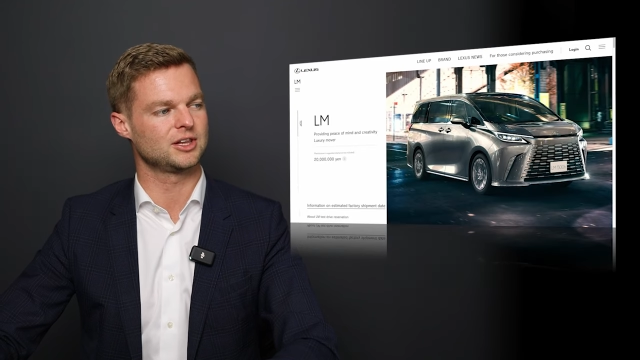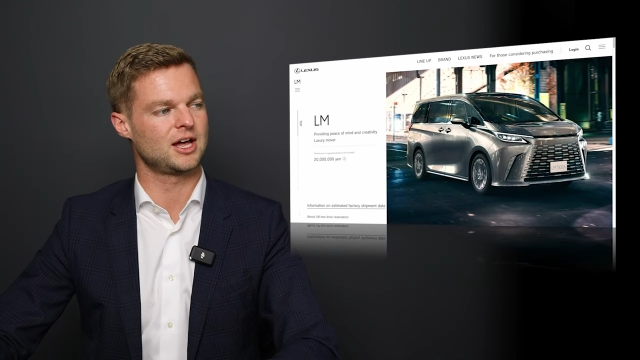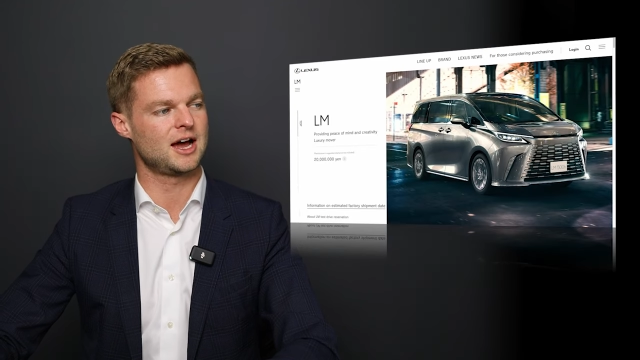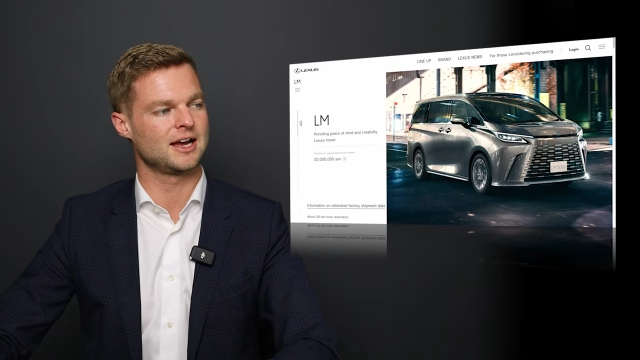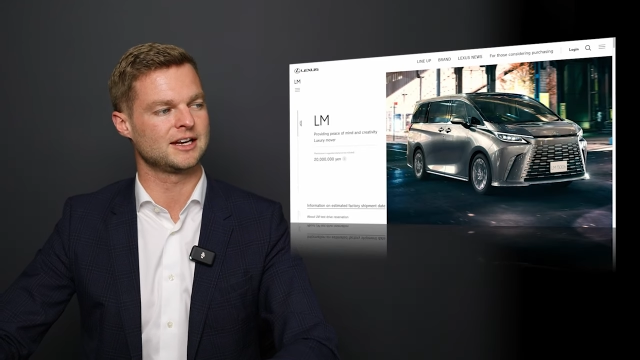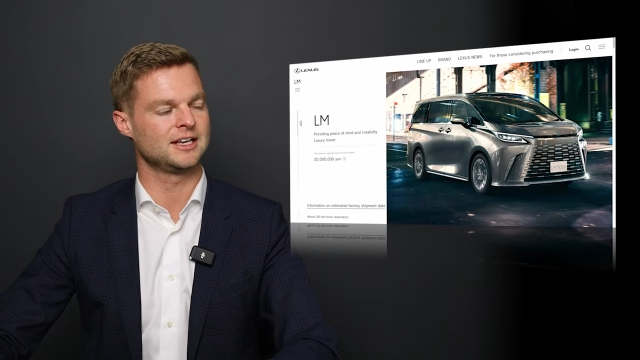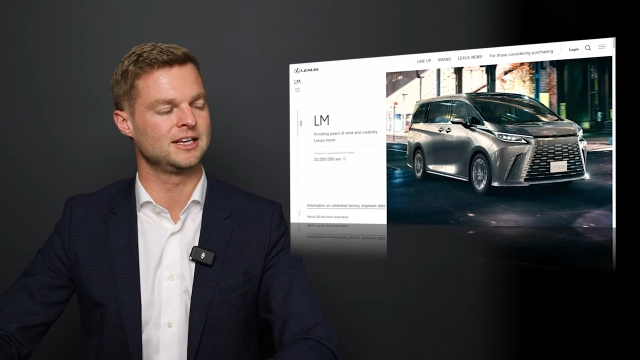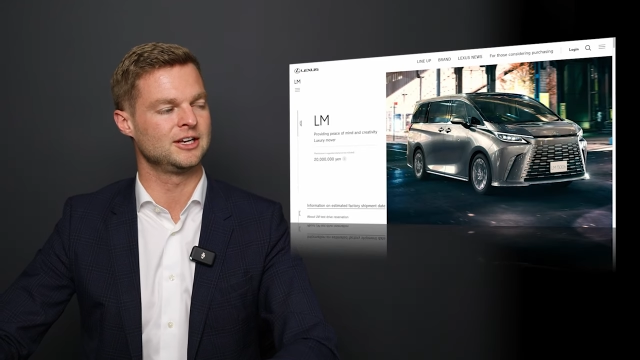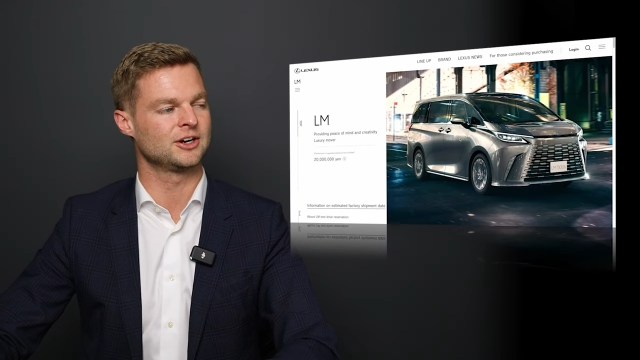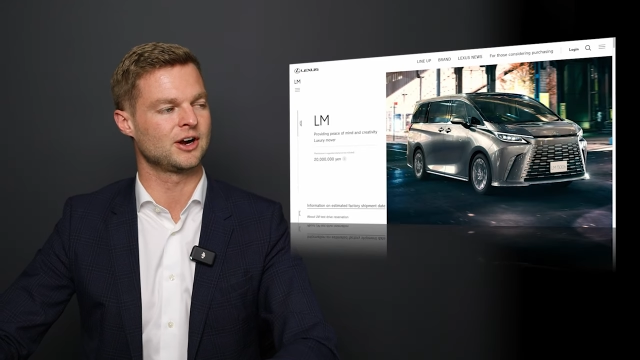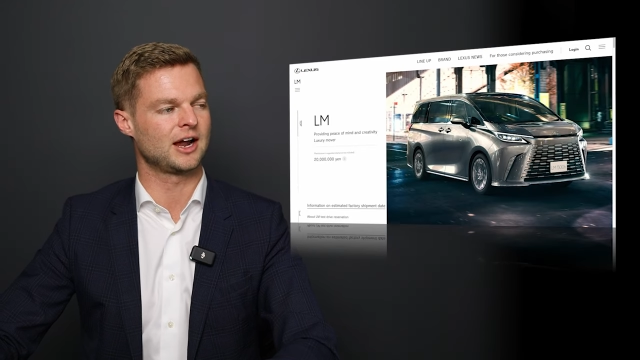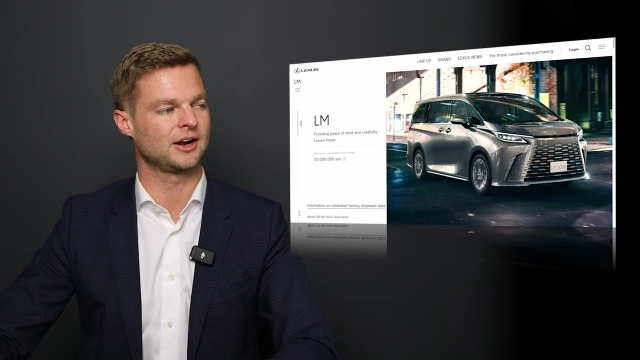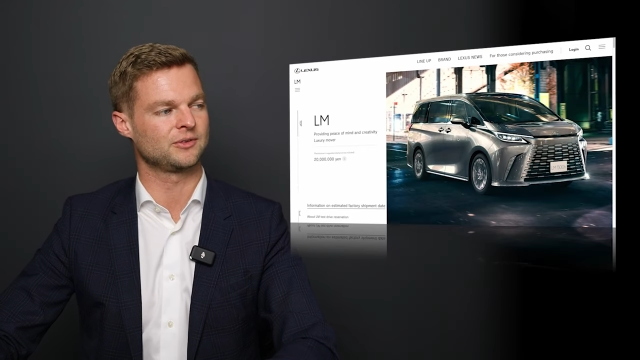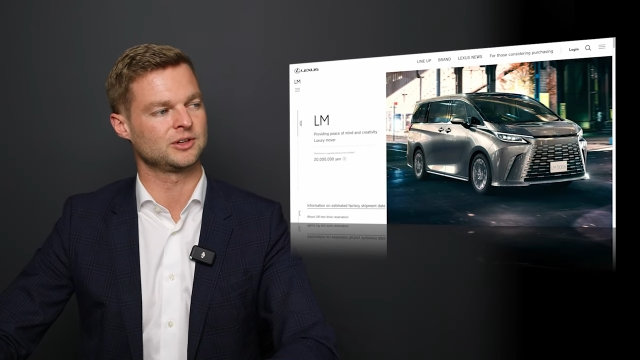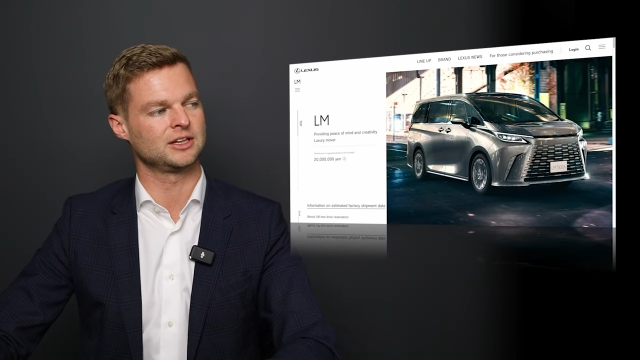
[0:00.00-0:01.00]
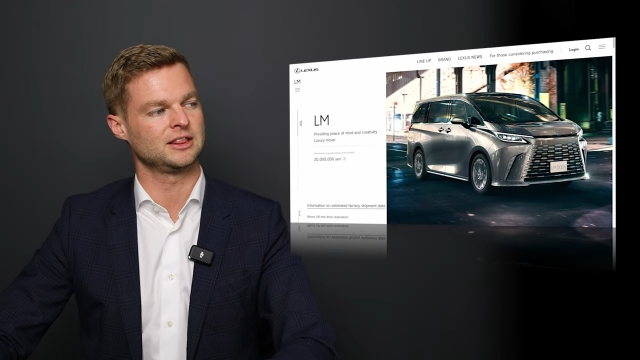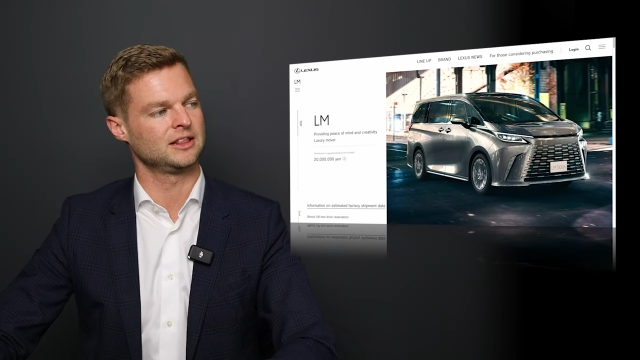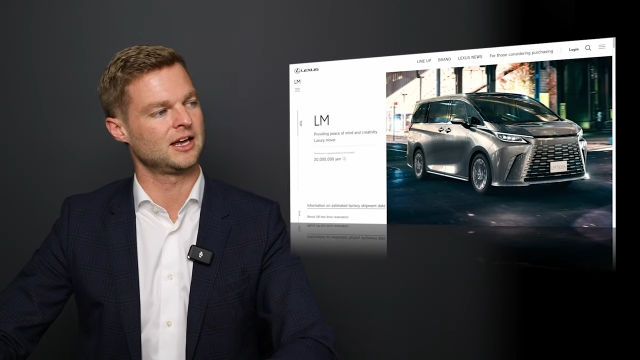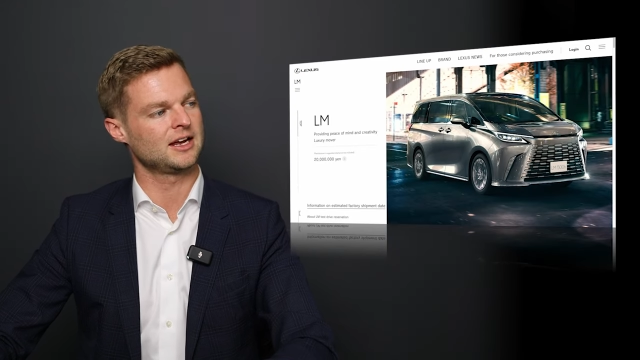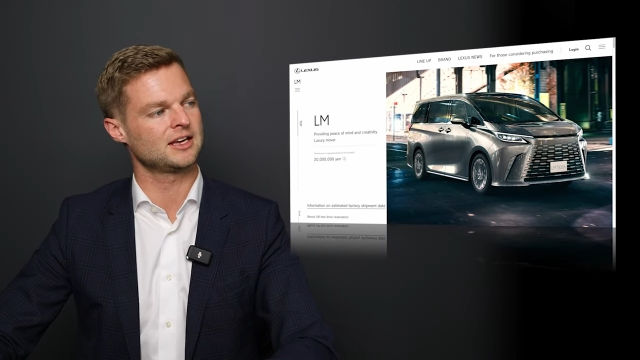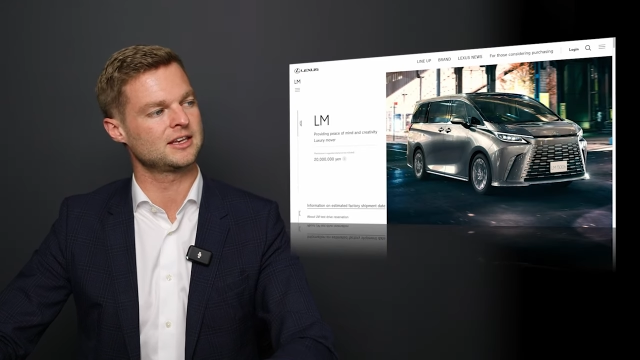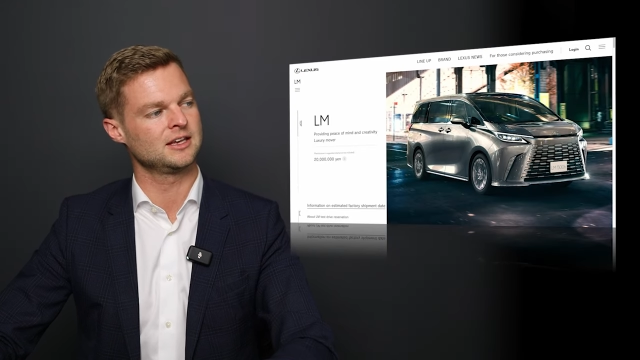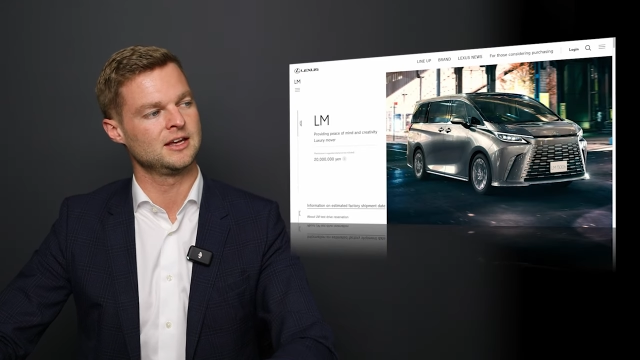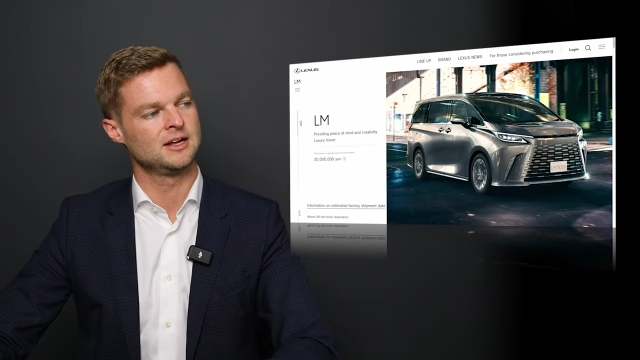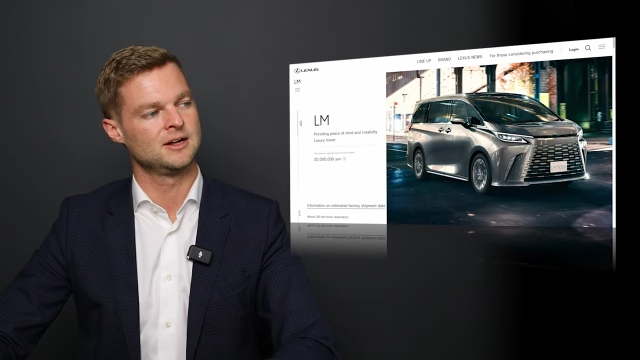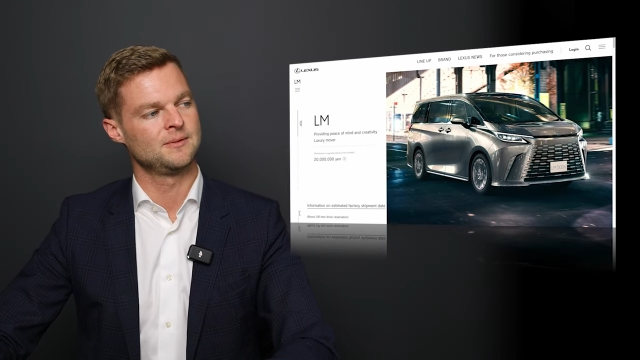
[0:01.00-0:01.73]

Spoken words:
line here, I really like,